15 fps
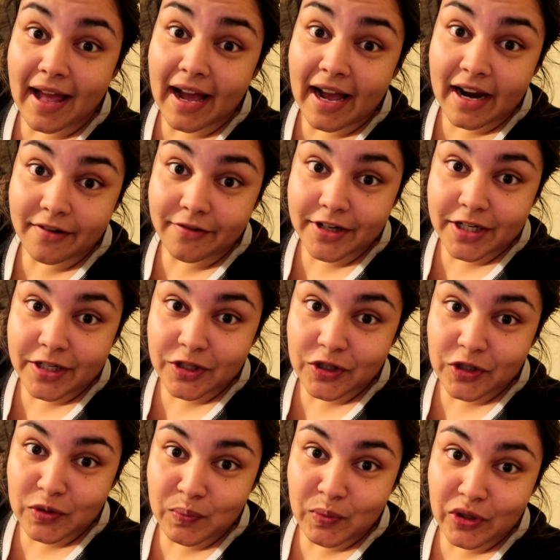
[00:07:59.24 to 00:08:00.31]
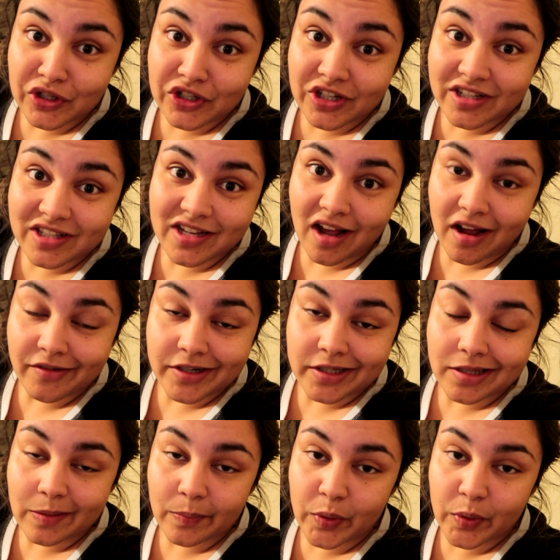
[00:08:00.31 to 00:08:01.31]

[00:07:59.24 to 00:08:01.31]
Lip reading: Irene just pushed Hussar into the